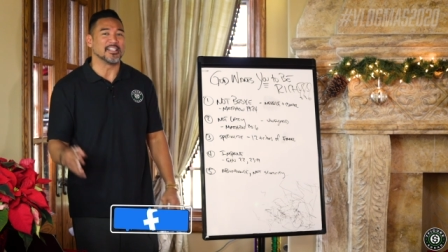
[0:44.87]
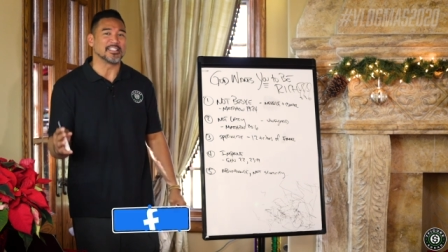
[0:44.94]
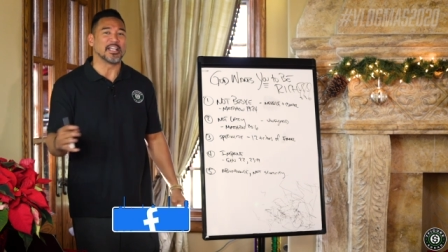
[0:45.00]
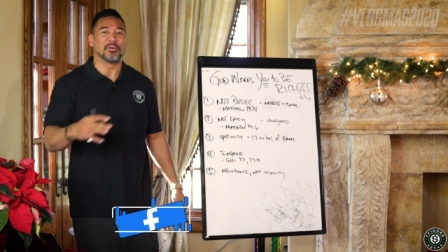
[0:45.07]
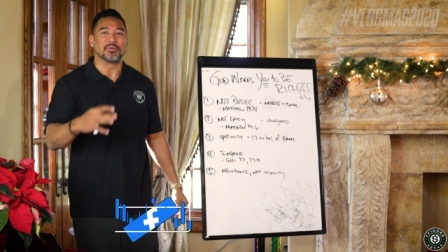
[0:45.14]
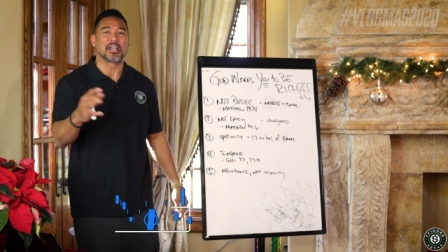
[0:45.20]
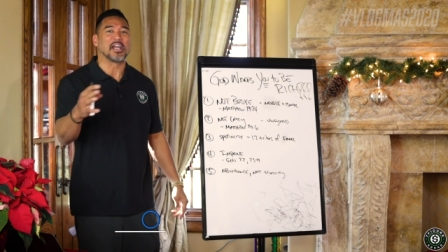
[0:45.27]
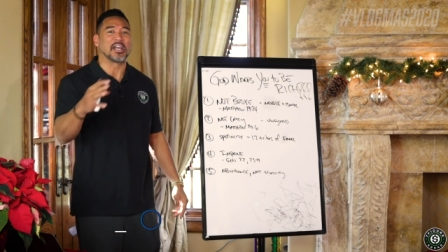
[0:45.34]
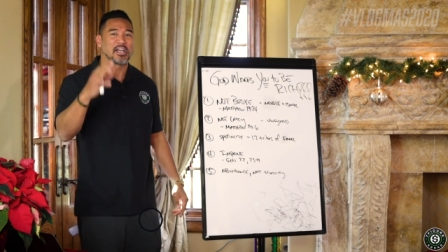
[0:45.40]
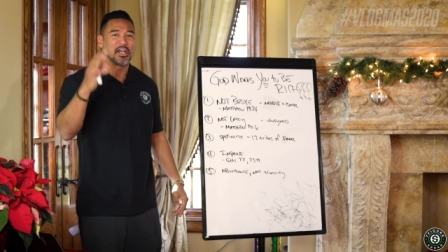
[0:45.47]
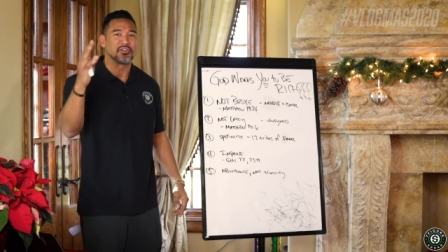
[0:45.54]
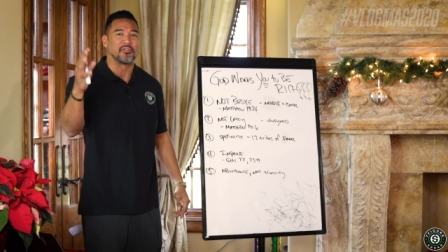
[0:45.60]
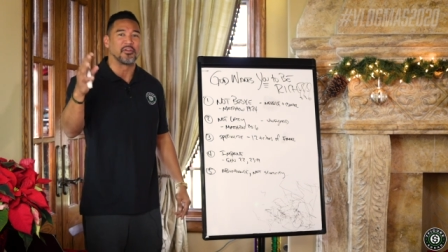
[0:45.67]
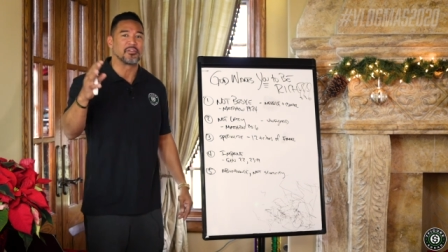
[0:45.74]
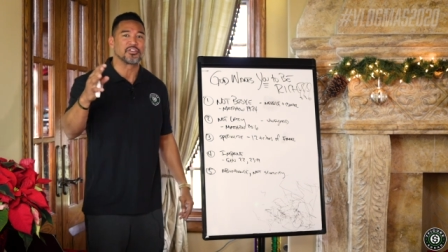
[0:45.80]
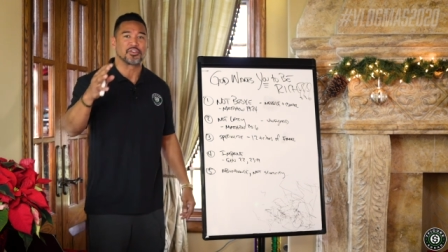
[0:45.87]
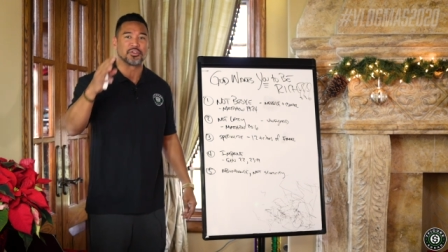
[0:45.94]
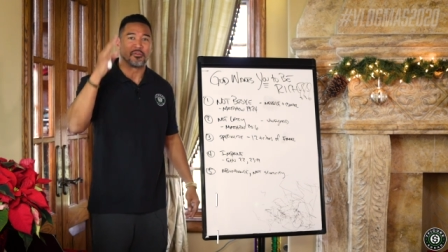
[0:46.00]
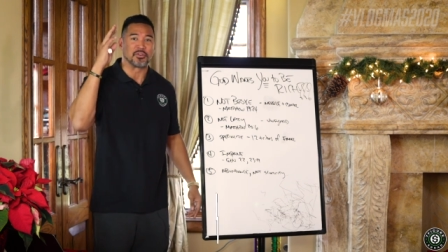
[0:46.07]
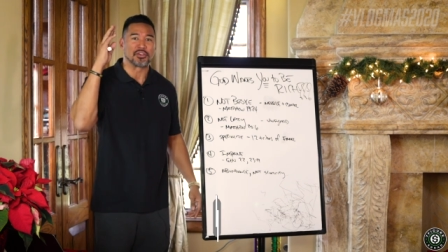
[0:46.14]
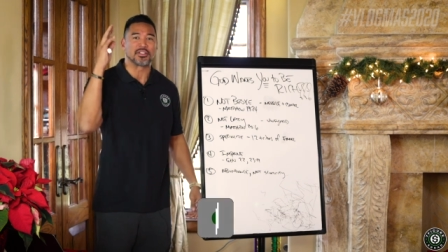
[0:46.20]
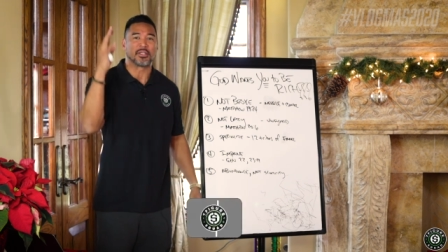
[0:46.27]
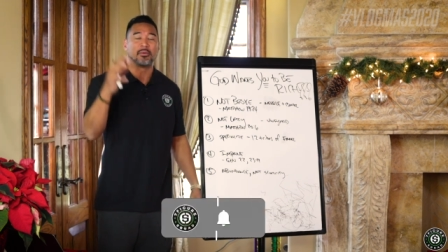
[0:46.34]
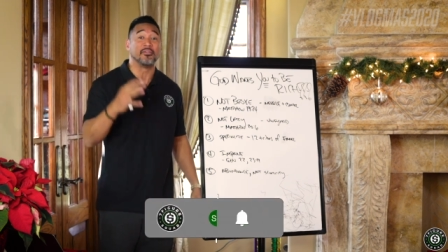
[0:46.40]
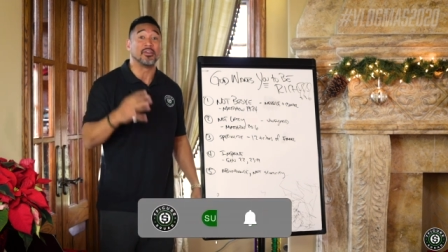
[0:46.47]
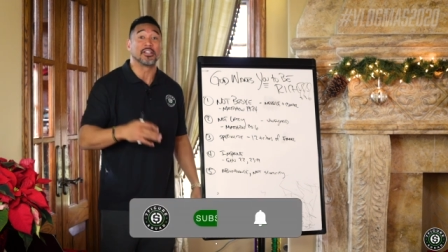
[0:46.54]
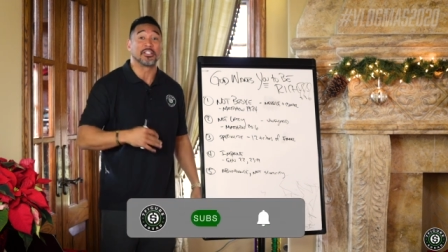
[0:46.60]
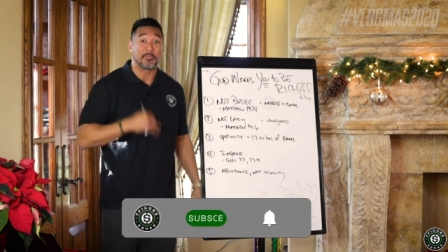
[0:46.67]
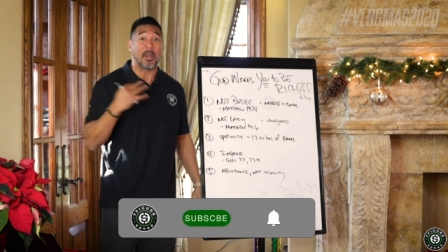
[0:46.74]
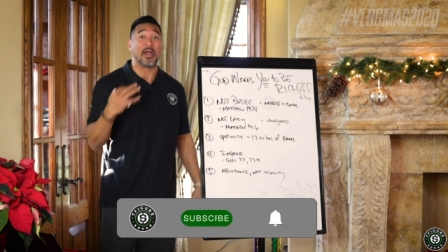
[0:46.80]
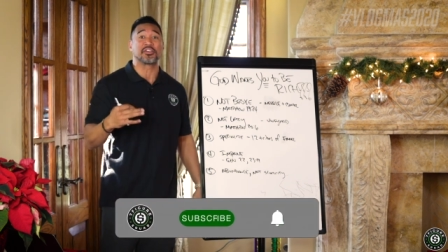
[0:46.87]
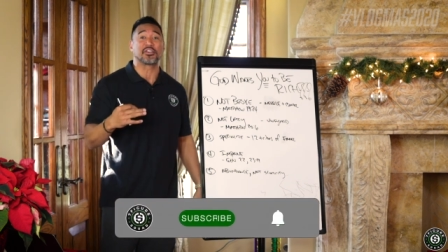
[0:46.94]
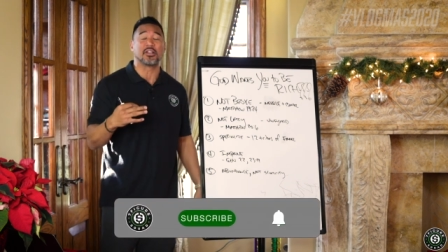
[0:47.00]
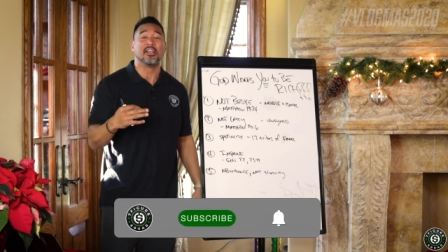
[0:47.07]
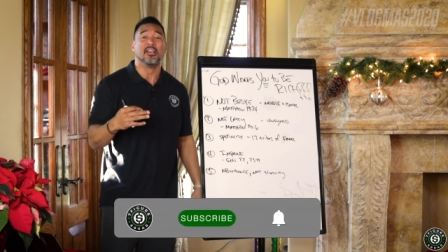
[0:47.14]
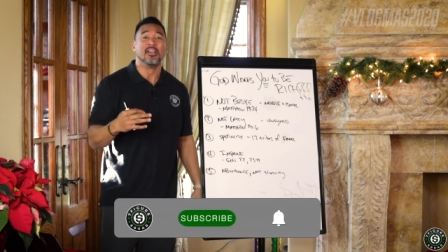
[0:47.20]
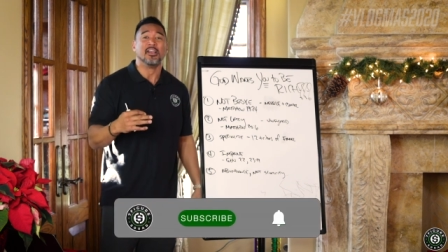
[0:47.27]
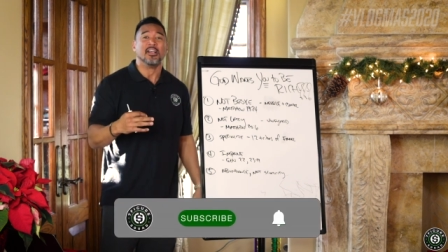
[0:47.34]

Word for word: Yes, I know kind of controversial for some of you, especially